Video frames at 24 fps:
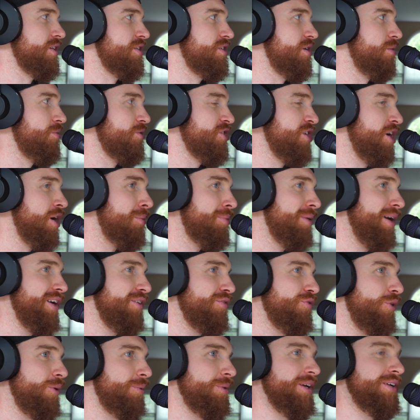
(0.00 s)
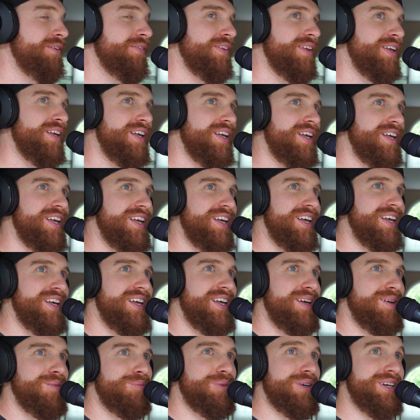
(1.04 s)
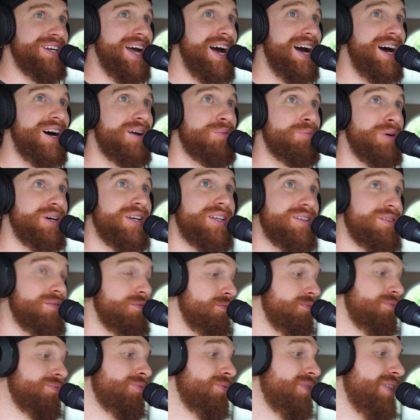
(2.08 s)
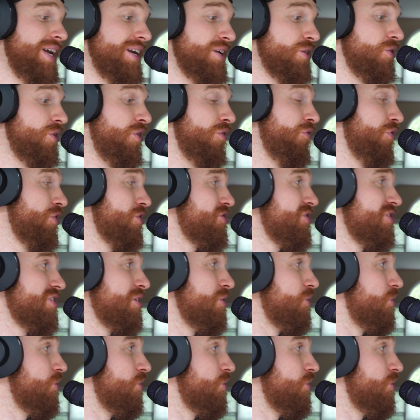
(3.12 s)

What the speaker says: Someone jailbreak it for me? But then you conversely you